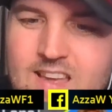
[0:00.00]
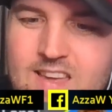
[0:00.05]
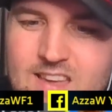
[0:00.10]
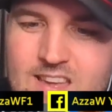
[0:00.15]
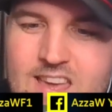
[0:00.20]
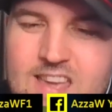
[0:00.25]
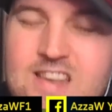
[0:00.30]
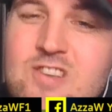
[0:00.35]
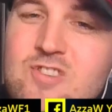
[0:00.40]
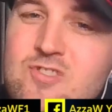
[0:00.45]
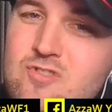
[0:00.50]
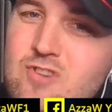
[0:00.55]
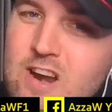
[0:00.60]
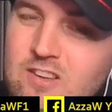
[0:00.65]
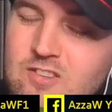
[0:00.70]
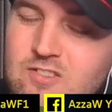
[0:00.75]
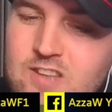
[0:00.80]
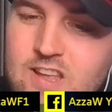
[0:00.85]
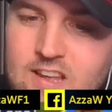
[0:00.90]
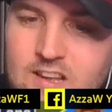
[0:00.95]

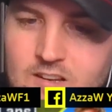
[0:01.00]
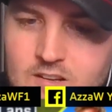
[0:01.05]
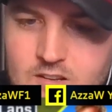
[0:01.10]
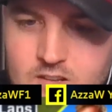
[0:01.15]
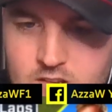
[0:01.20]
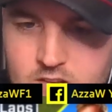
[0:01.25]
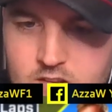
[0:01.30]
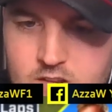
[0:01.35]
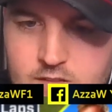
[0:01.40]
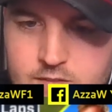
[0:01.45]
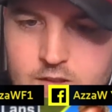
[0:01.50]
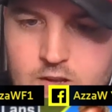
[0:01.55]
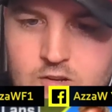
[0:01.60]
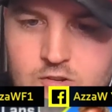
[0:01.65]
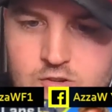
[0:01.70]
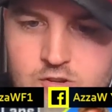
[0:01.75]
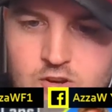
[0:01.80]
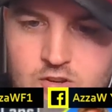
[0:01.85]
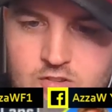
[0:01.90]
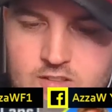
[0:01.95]
interesting than
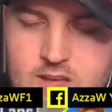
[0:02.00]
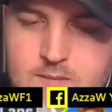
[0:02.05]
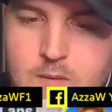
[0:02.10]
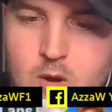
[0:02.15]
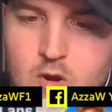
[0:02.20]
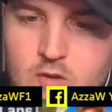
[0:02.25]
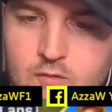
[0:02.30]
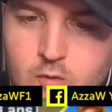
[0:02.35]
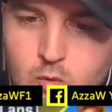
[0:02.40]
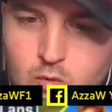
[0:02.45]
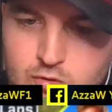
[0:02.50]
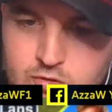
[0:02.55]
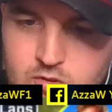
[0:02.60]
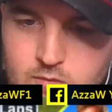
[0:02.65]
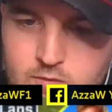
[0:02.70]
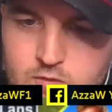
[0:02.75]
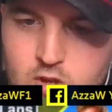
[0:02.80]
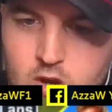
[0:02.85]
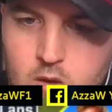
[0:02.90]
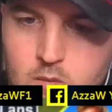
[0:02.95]
just them ovals
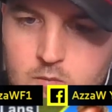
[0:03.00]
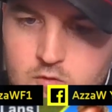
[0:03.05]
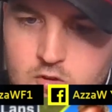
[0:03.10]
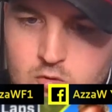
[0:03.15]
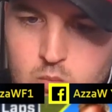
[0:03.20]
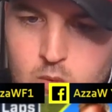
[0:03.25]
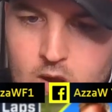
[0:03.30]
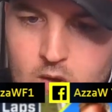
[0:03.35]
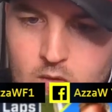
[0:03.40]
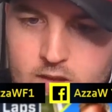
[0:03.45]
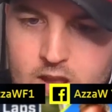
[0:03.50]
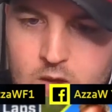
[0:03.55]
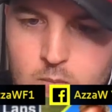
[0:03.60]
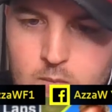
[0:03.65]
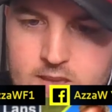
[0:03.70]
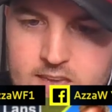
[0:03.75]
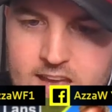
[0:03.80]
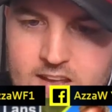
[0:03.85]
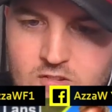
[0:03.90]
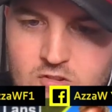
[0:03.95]
sometimes as well. Can
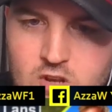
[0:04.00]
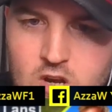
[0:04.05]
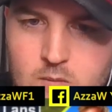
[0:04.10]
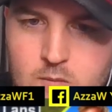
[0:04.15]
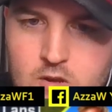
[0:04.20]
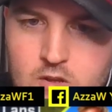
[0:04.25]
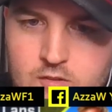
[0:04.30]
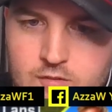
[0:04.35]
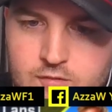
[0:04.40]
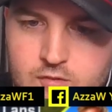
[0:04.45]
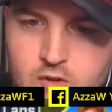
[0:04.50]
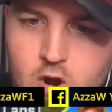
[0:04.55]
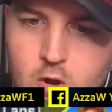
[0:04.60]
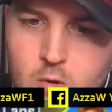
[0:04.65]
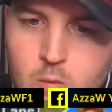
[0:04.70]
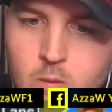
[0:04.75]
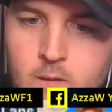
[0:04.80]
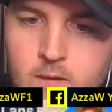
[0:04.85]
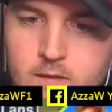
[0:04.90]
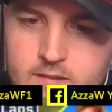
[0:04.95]
we get Thomas
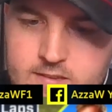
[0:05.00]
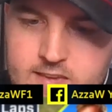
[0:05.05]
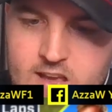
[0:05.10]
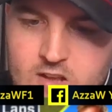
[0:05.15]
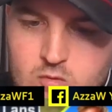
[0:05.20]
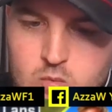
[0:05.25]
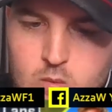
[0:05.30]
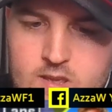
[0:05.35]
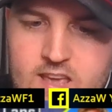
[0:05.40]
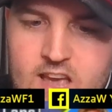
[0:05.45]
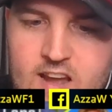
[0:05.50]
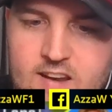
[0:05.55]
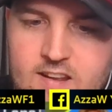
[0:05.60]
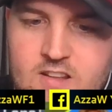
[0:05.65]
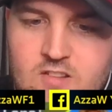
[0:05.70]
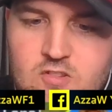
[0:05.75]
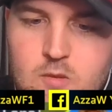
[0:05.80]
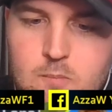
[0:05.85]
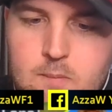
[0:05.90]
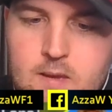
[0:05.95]
through? Yes, we can,
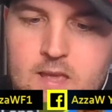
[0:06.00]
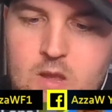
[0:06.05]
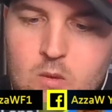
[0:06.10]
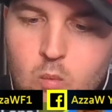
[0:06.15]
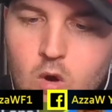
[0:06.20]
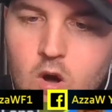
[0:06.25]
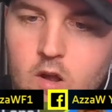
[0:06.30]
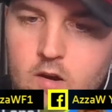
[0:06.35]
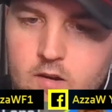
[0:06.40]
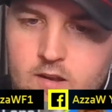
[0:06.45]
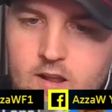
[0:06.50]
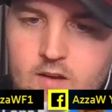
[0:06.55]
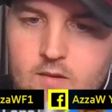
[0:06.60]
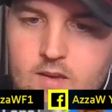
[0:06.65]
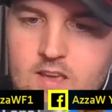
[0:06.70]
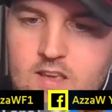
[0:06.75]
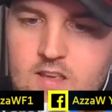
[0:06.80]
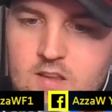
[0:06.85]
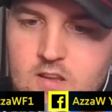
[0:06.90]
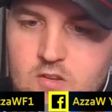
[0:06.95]
into P1. Now
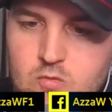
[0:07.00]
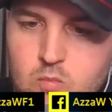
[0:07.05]
he is,